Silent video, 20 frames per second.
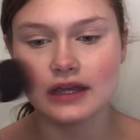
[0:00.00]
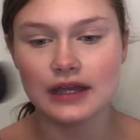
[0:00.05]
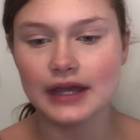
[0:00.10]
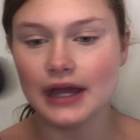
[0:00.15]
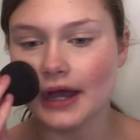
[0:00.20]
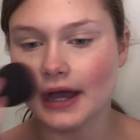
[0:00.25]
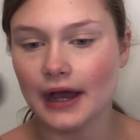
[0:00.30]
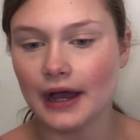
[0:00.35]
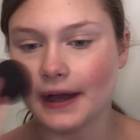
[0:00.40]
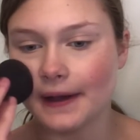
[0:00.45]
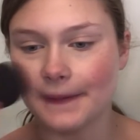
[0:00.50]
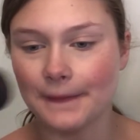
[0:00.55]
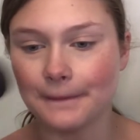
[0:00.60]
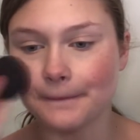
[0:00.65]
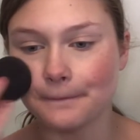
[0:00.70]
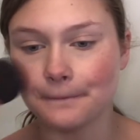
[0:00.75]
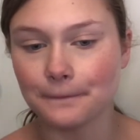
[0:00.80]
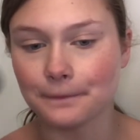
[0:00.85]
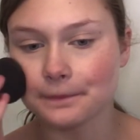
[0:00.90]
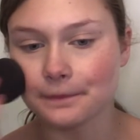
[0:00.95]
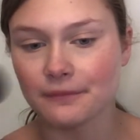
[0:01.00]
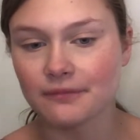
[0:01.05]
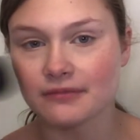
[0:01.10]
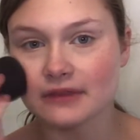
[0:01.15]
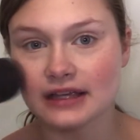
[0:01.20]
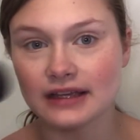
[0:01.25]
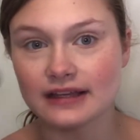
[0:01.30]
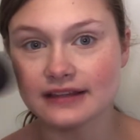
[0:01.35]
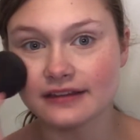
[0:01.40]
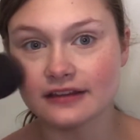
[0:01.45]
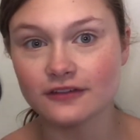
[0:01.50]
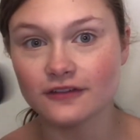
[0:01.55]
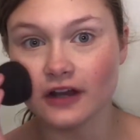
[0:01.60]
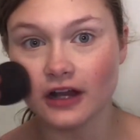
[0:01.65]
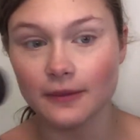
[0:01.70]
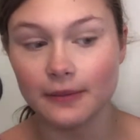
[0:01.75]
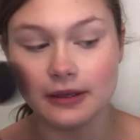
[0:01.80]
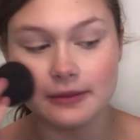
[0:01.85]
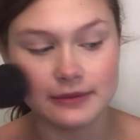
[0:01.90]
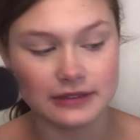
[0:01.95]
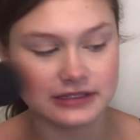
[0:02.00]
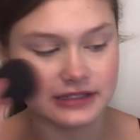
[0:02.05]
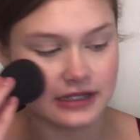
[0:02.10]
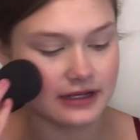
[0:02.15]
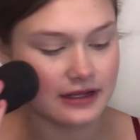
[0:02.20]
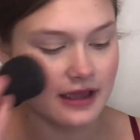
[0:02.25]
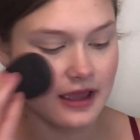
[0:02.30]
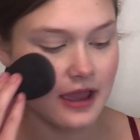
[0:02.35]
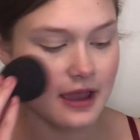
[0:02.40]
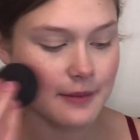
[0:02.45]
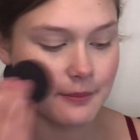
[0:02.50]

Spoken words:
Because it's very pigmented.